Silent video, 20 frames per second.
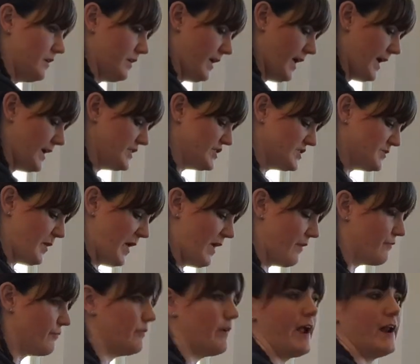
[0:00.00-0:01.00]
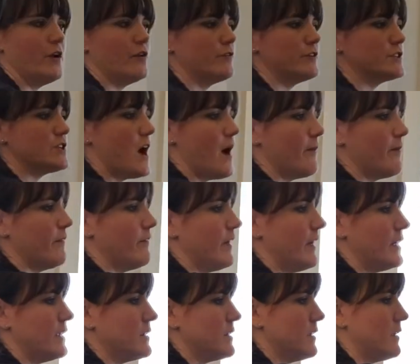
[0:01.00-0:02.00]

Okay, just paint right over top of it.